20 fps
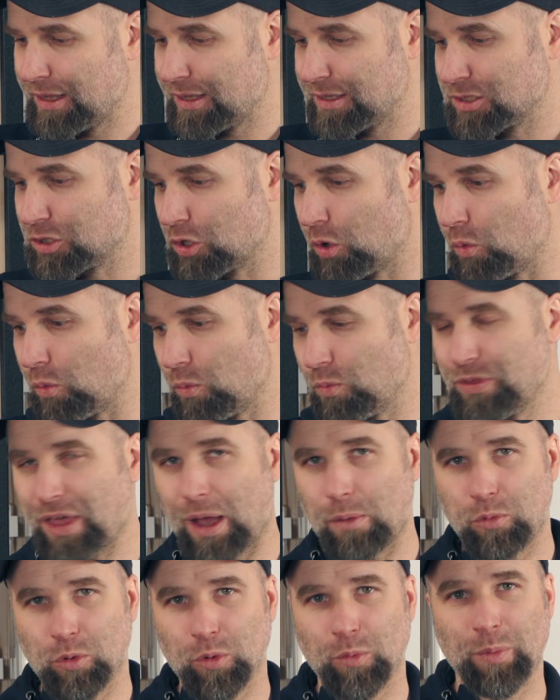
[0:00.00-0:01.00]
So
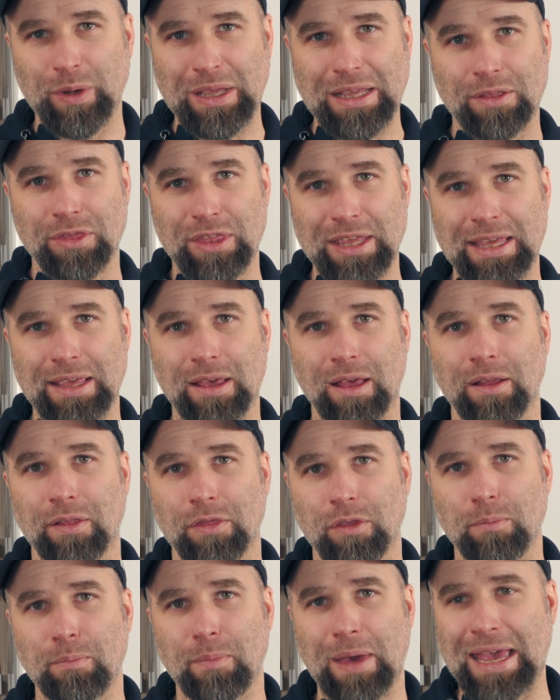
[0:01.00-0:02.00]
that would be the,
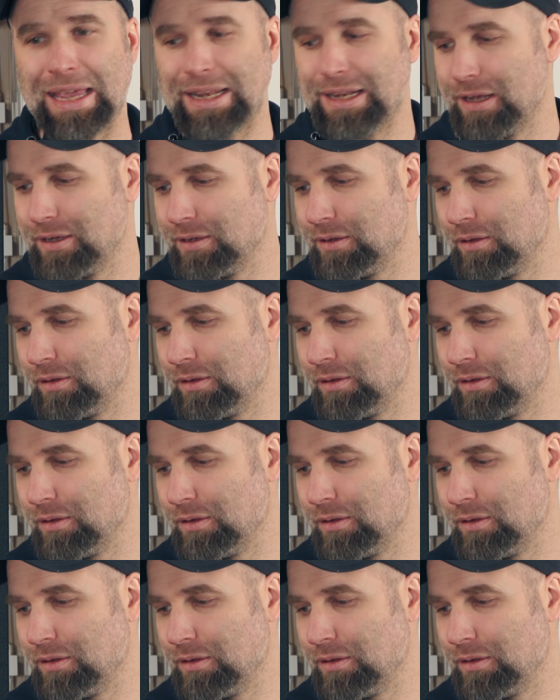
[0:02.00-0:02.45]
the main